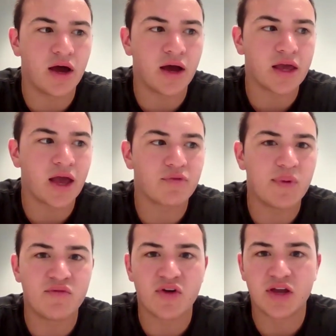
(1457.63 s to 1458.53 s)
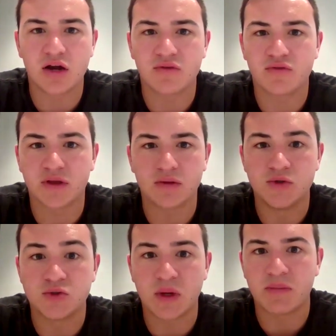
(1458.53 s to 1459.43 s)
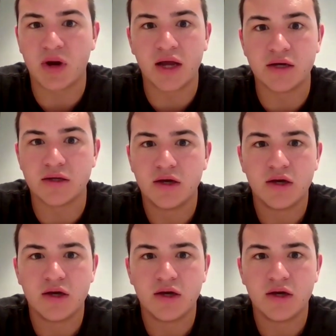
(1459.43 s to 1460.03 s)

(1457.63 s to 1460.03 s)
I have to be very careful not to lose my mind.